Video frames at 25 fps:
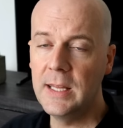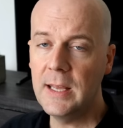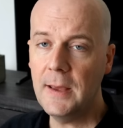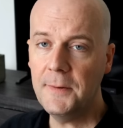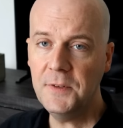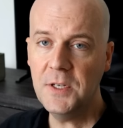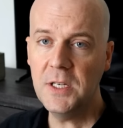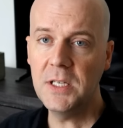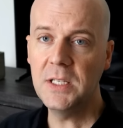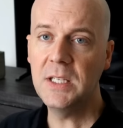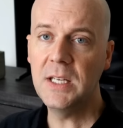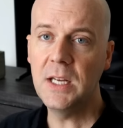The
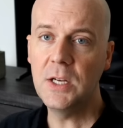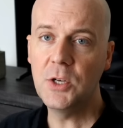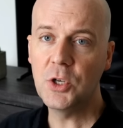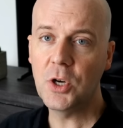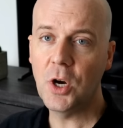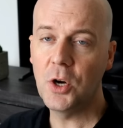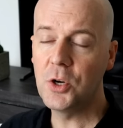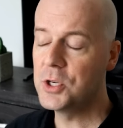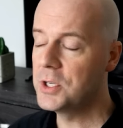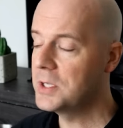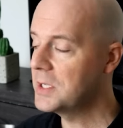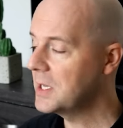FCC
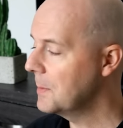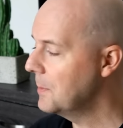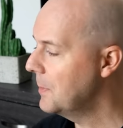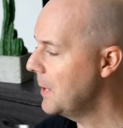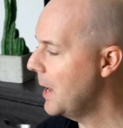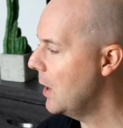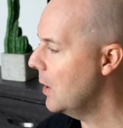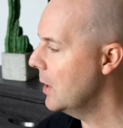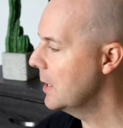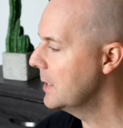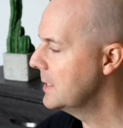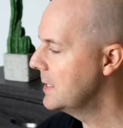charges
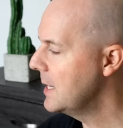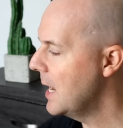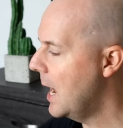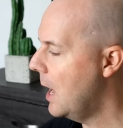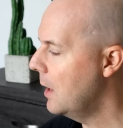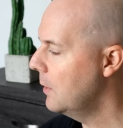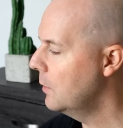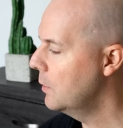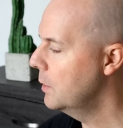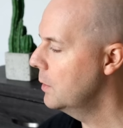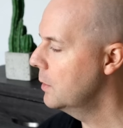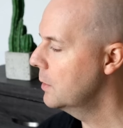about a
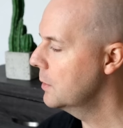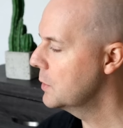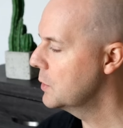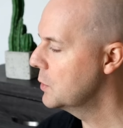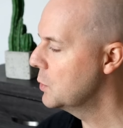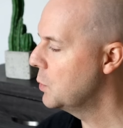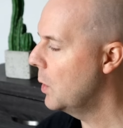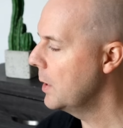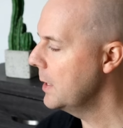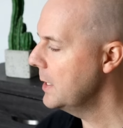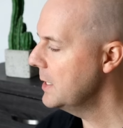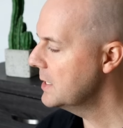dollar
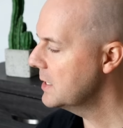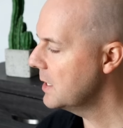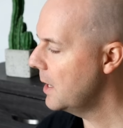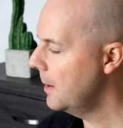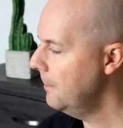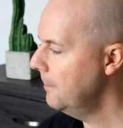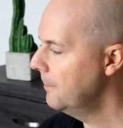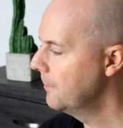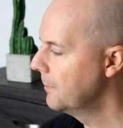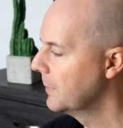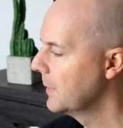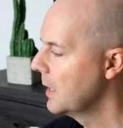twenty
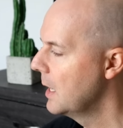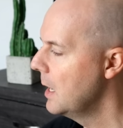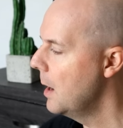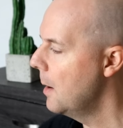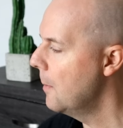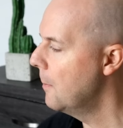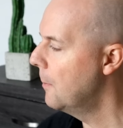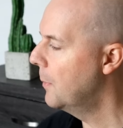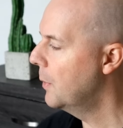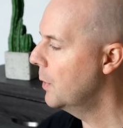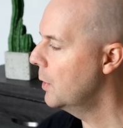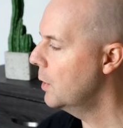some
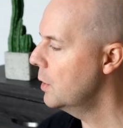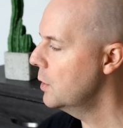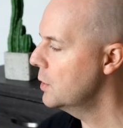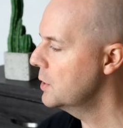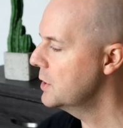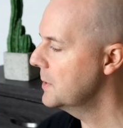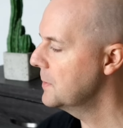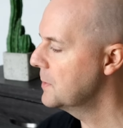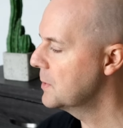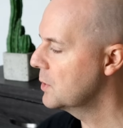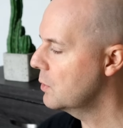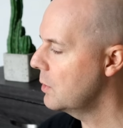per
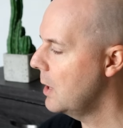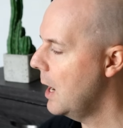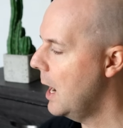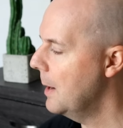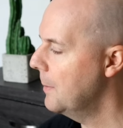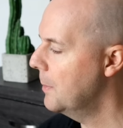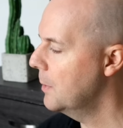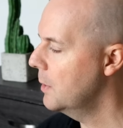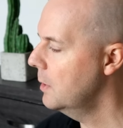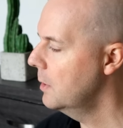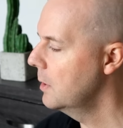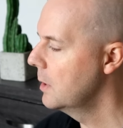
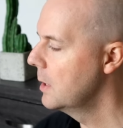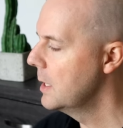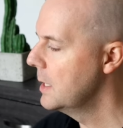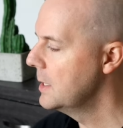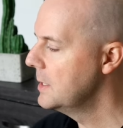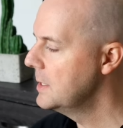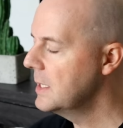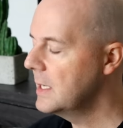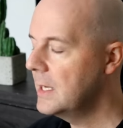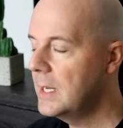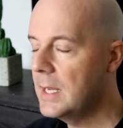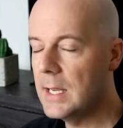subscriber
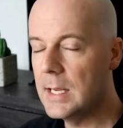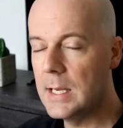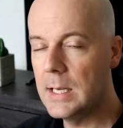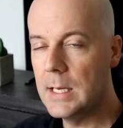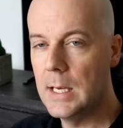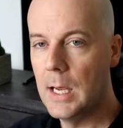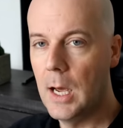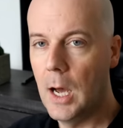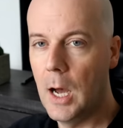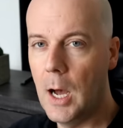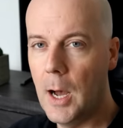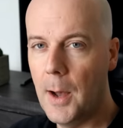to
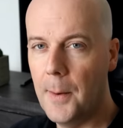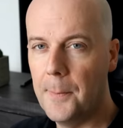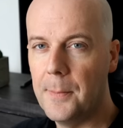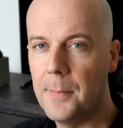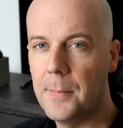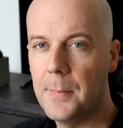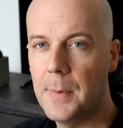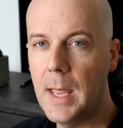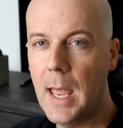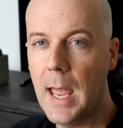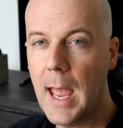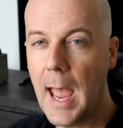get
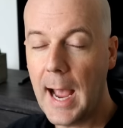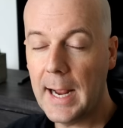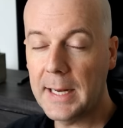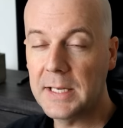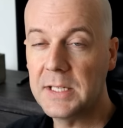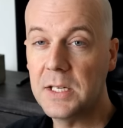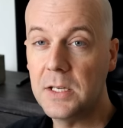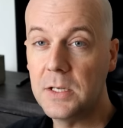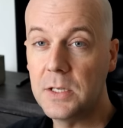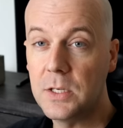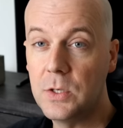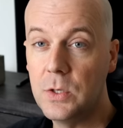um,
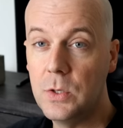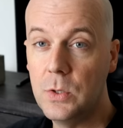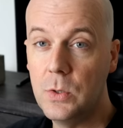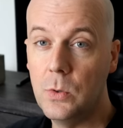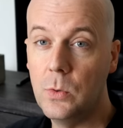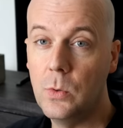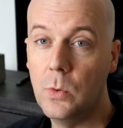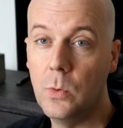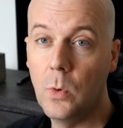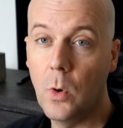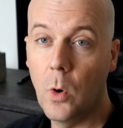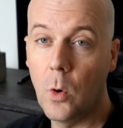access
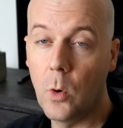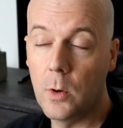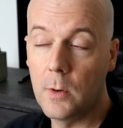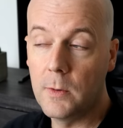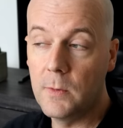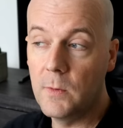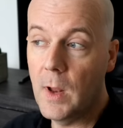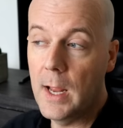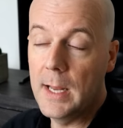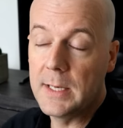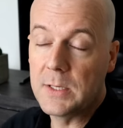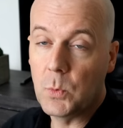to,
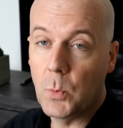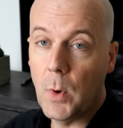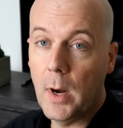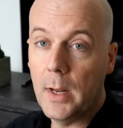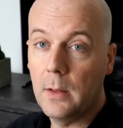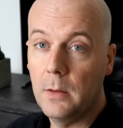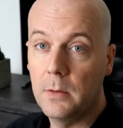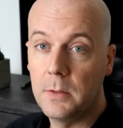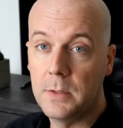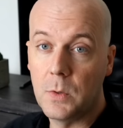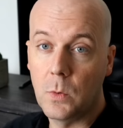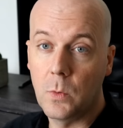or as a
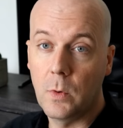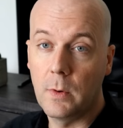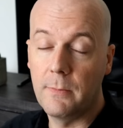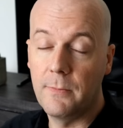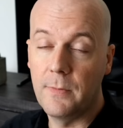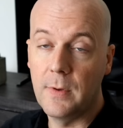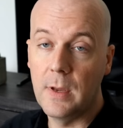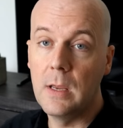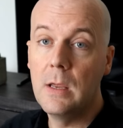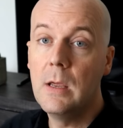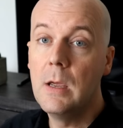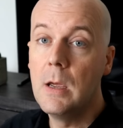regulatory
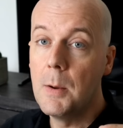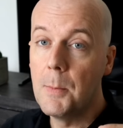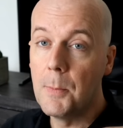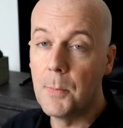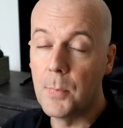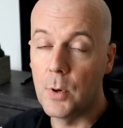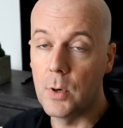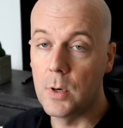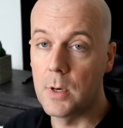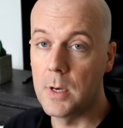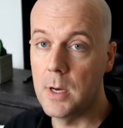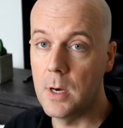fee
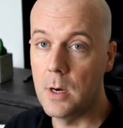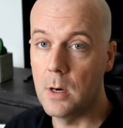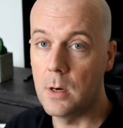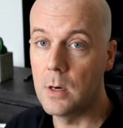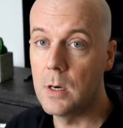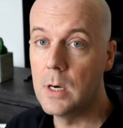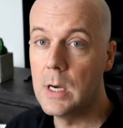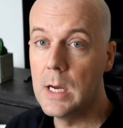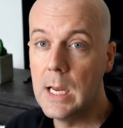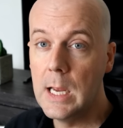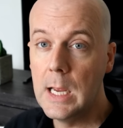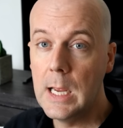per
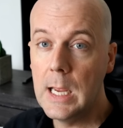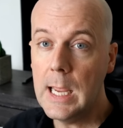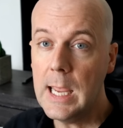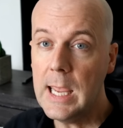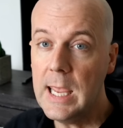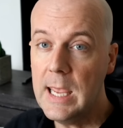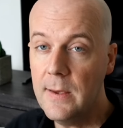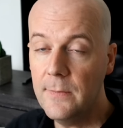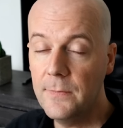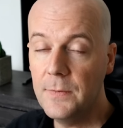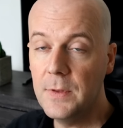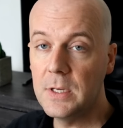year.
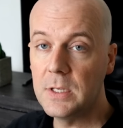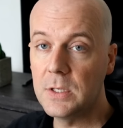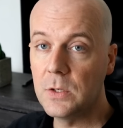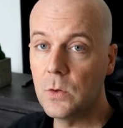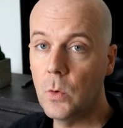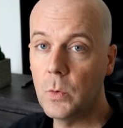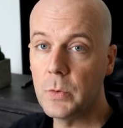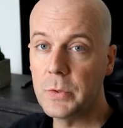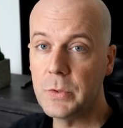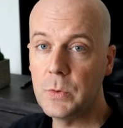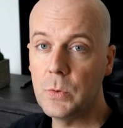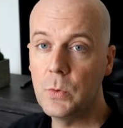If this
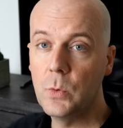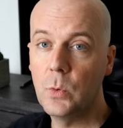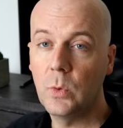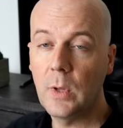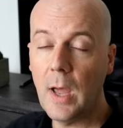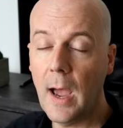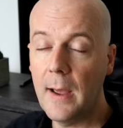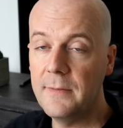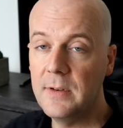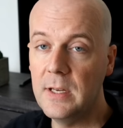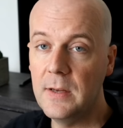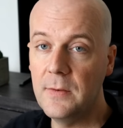goes through,
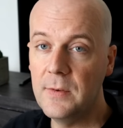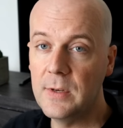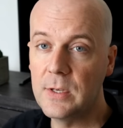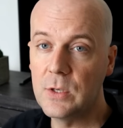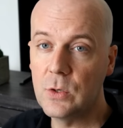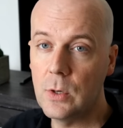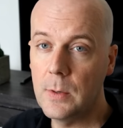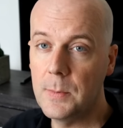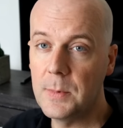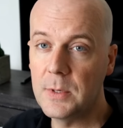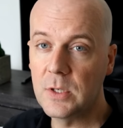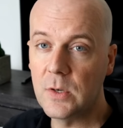live TV
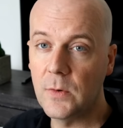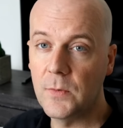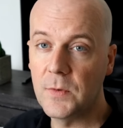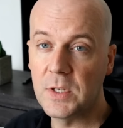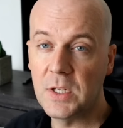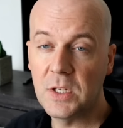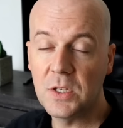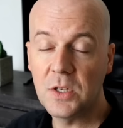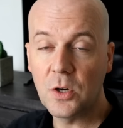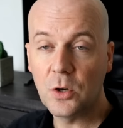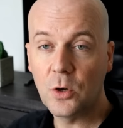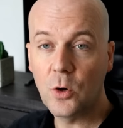streaming
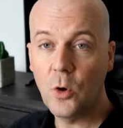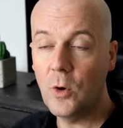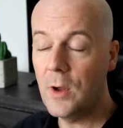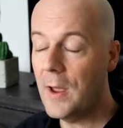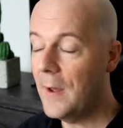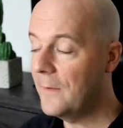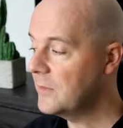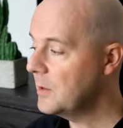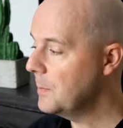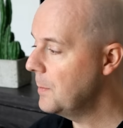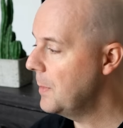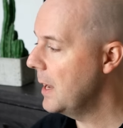services are
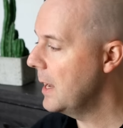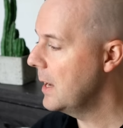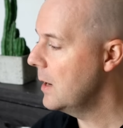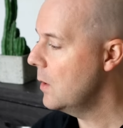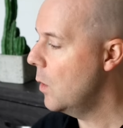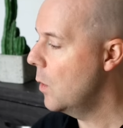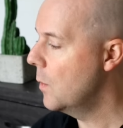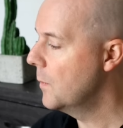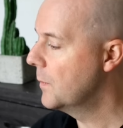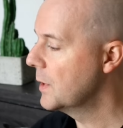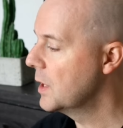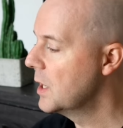going to have to
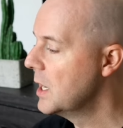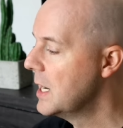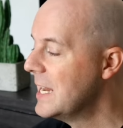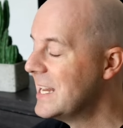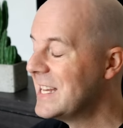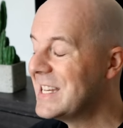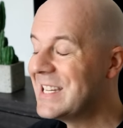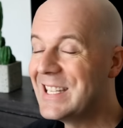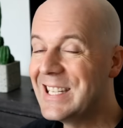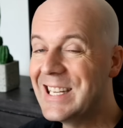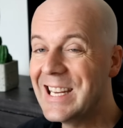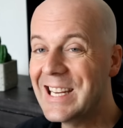pay over
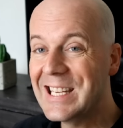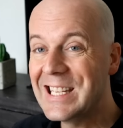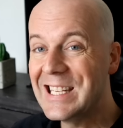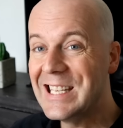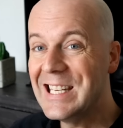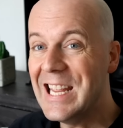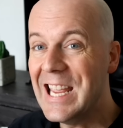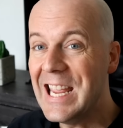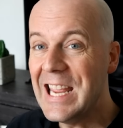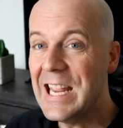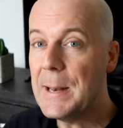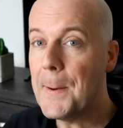
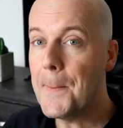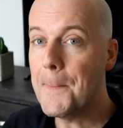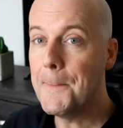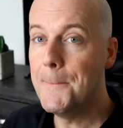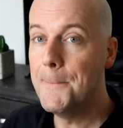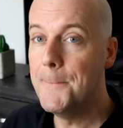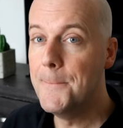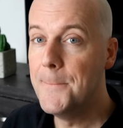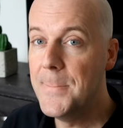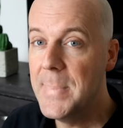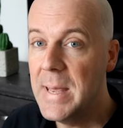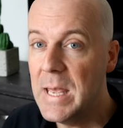$16
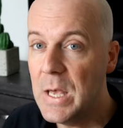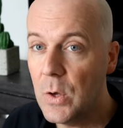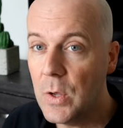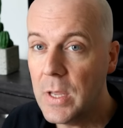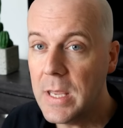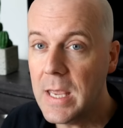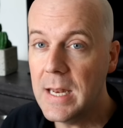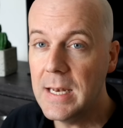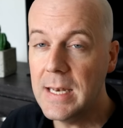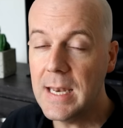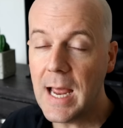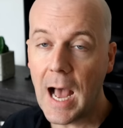
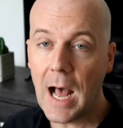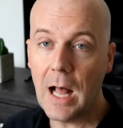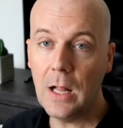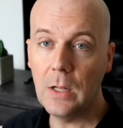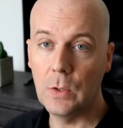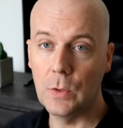million